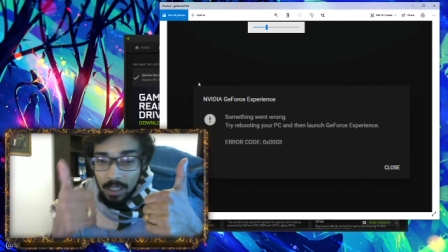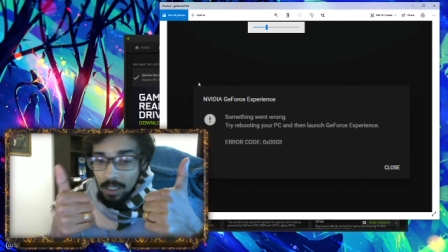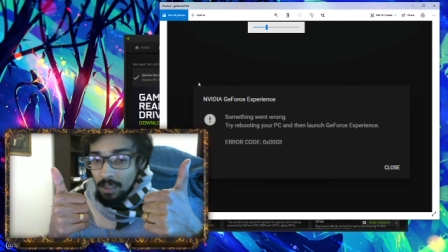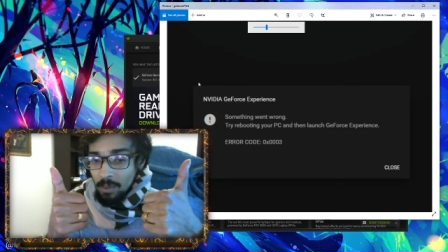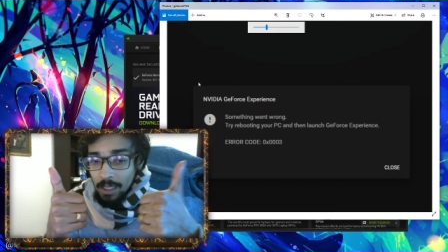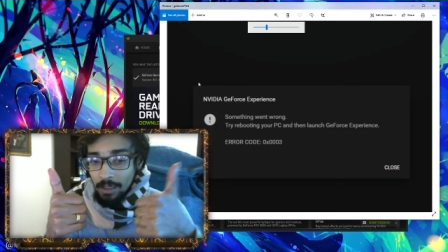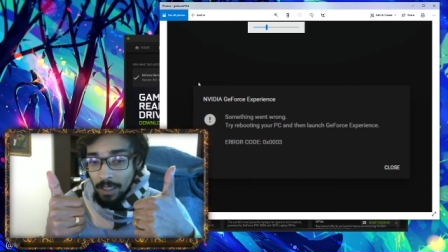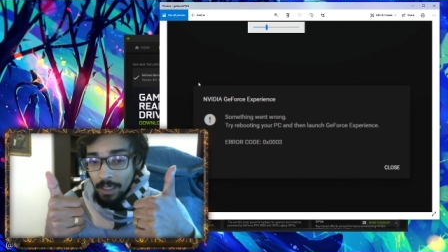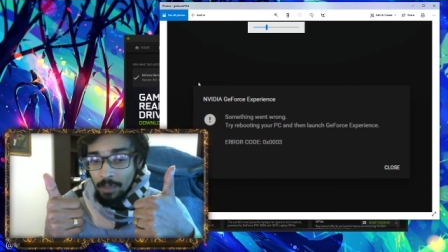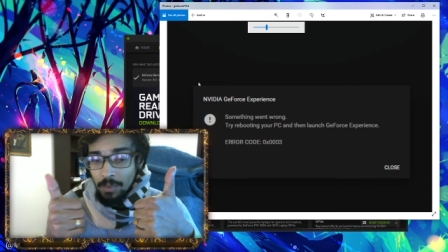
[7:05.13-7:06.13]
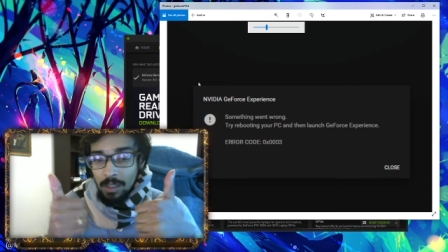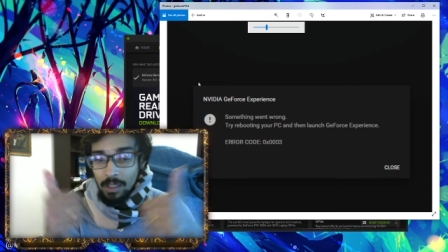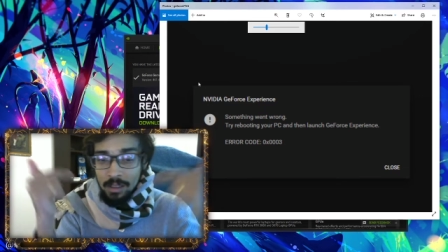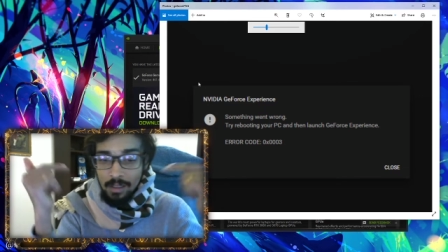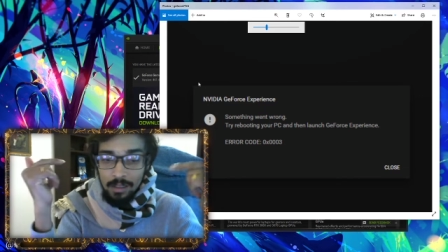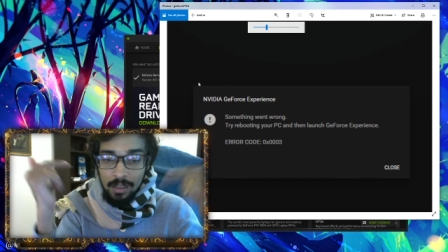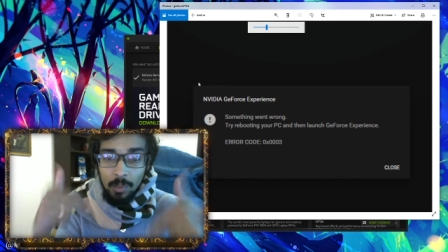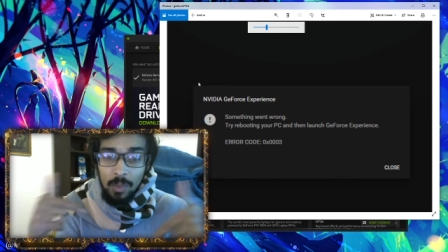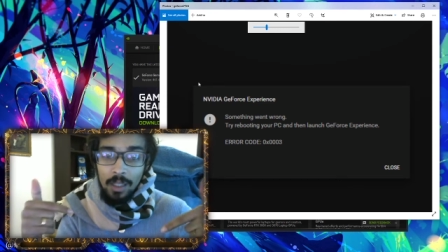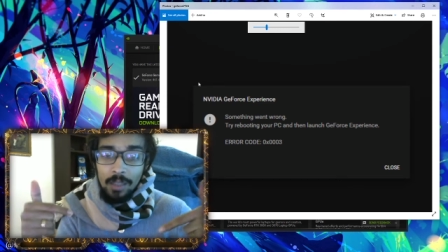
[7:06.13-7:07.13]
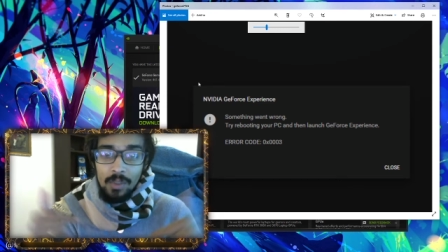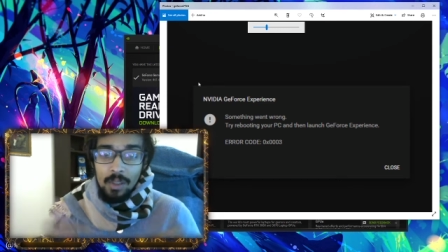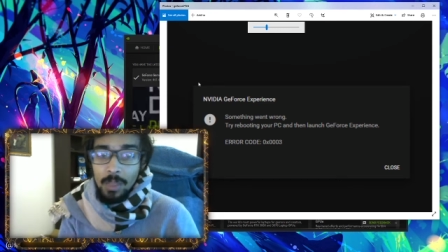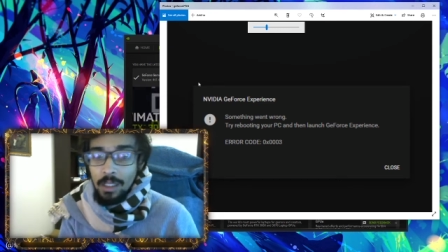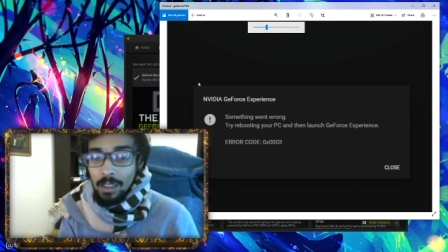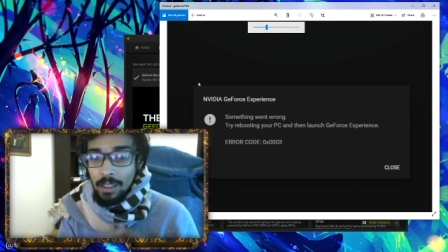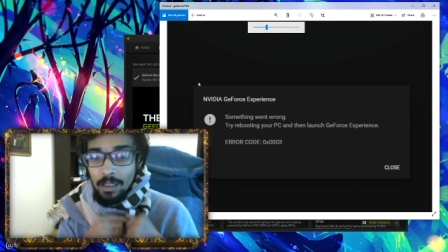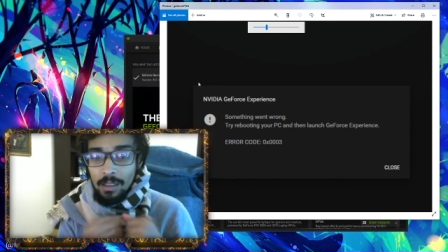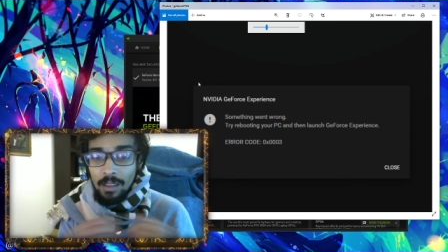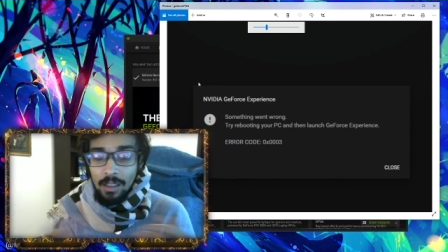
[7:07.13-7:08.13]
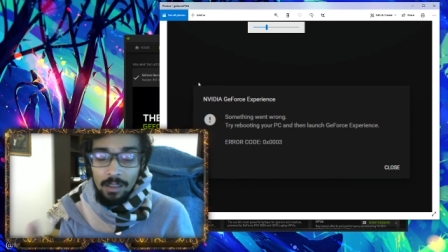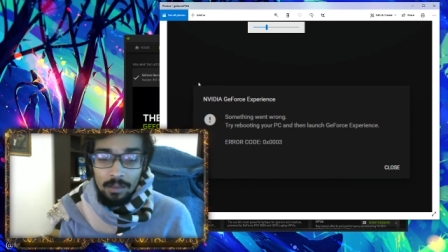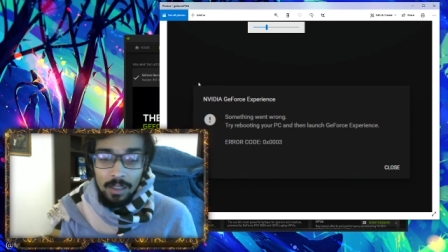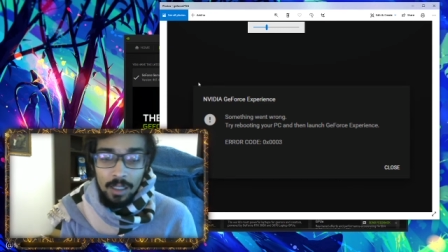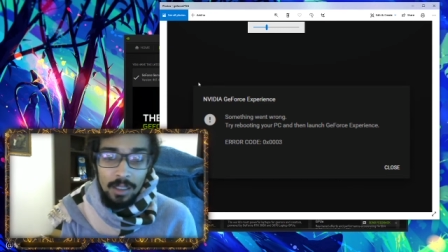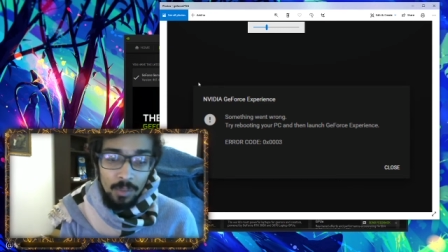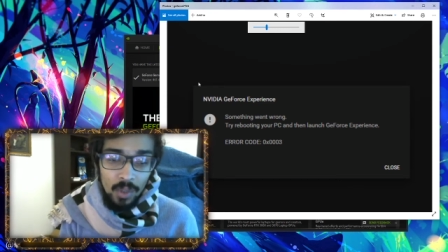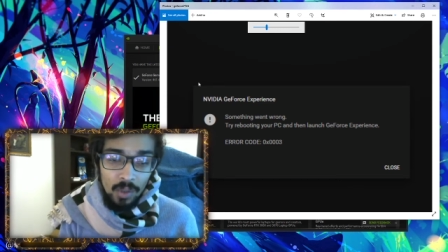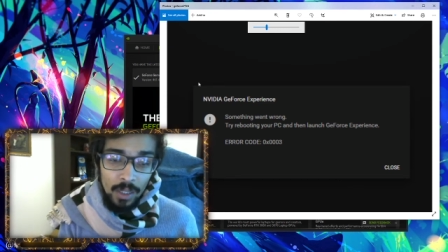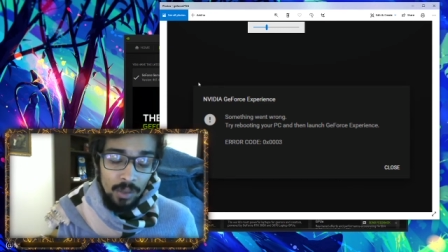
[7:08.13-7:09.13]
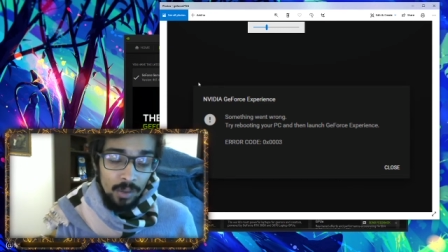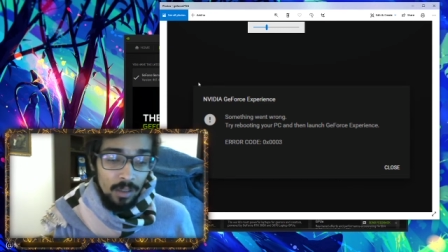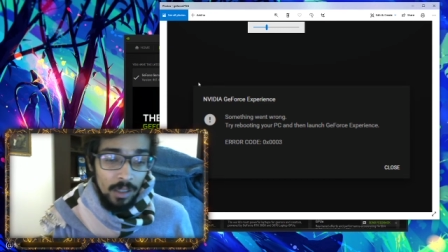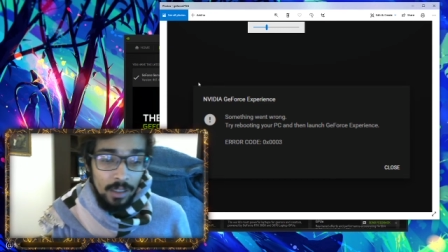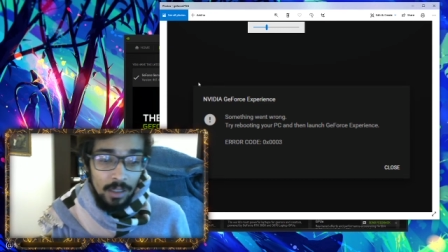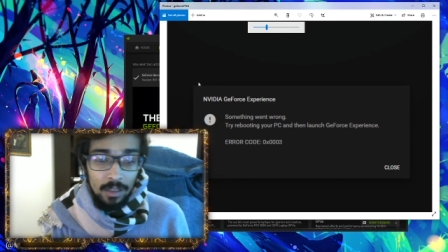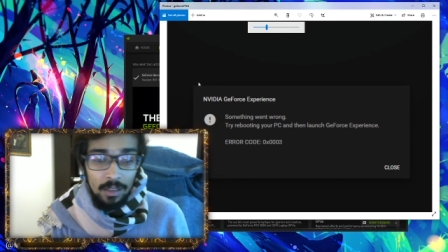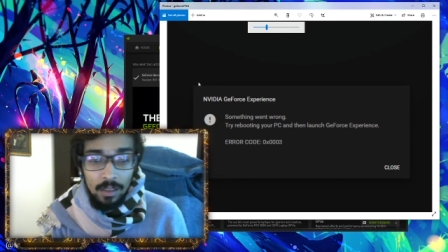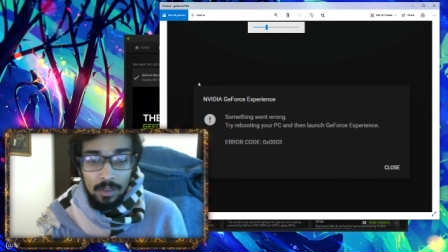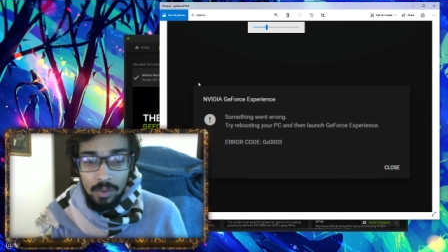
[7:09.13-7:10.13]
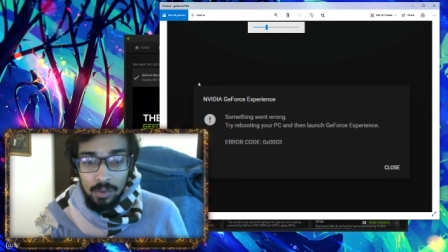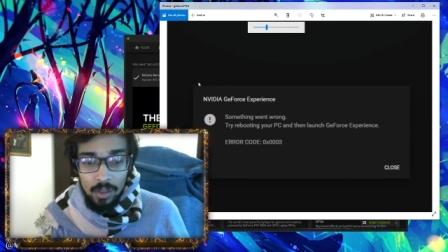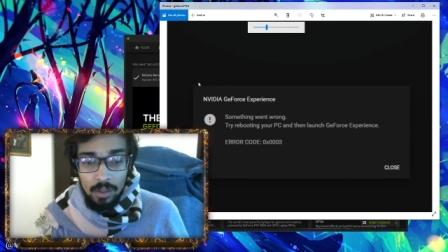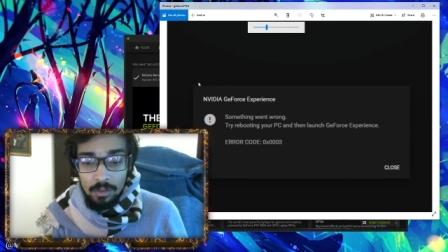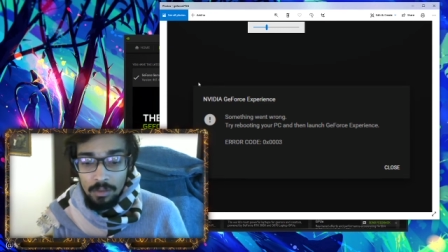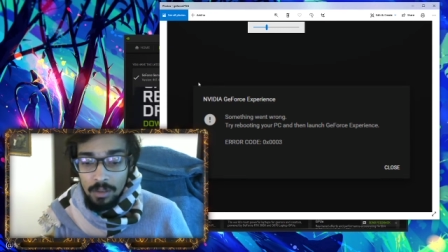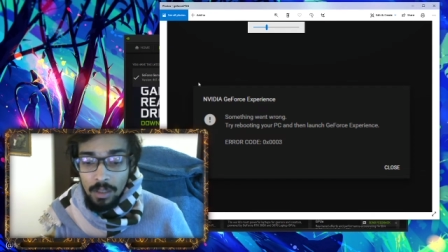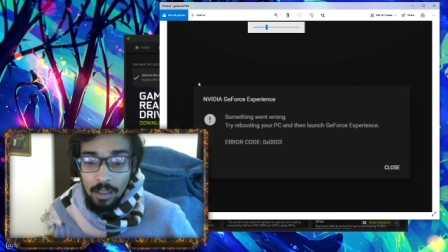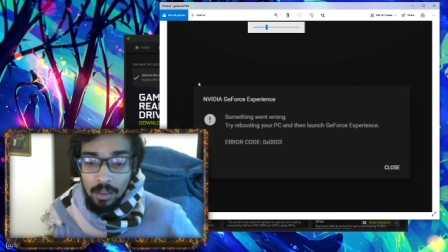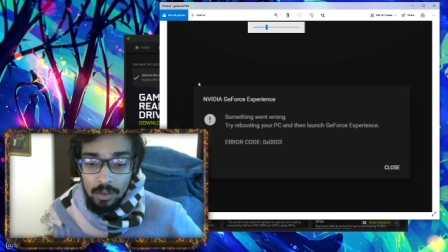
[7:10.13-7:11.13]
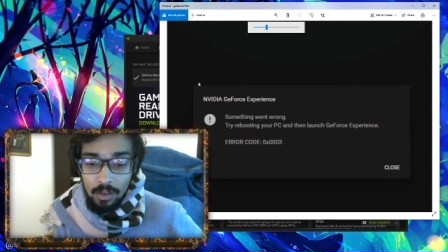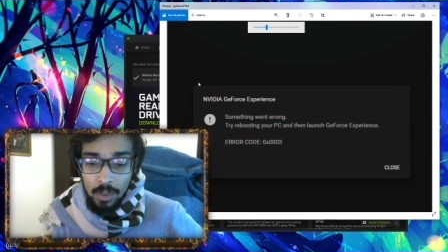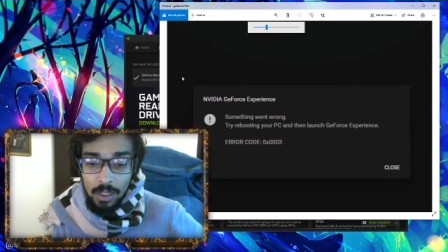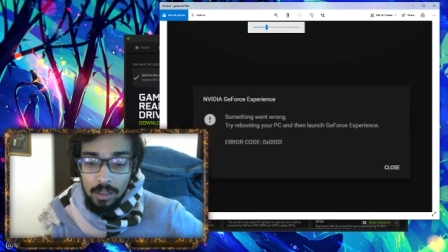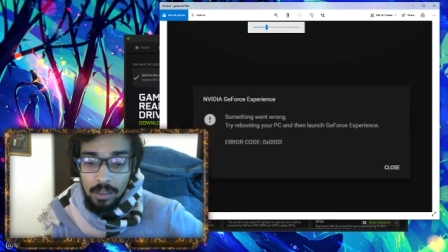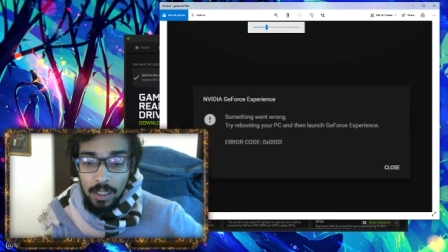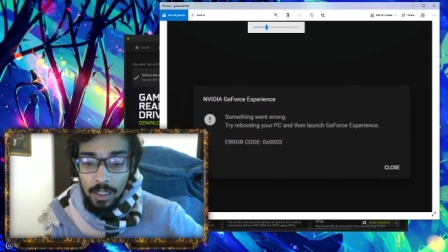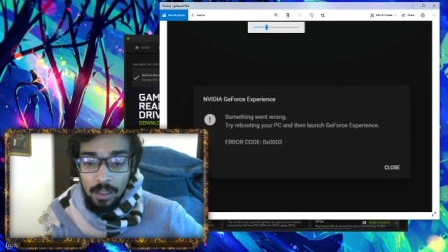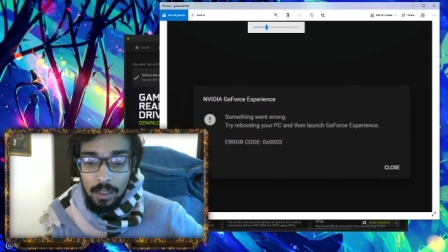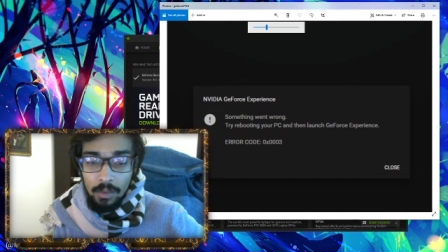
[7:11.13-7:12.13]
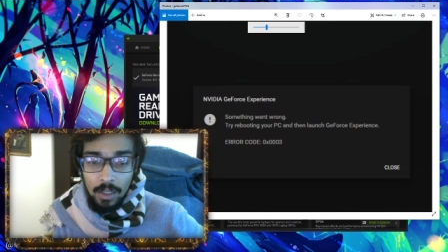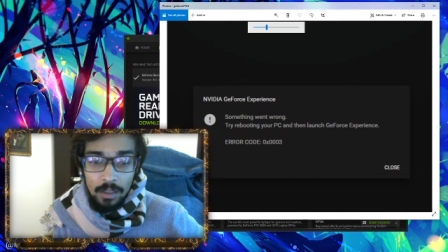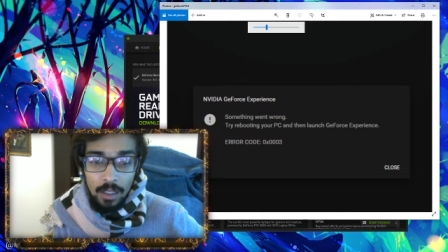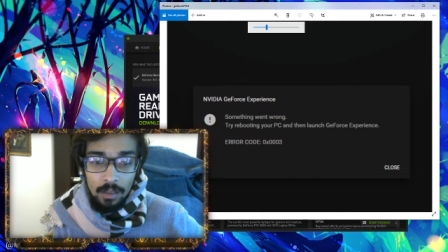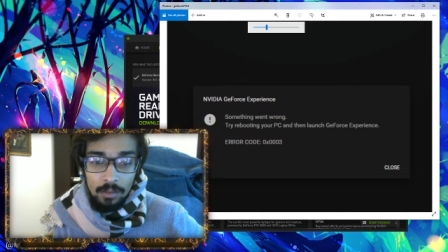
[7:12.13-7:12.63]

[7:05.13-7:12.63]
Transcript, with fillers: it'd be great if you just subscribe to me and i can release more videos like this in future thank you so much take care have a nice day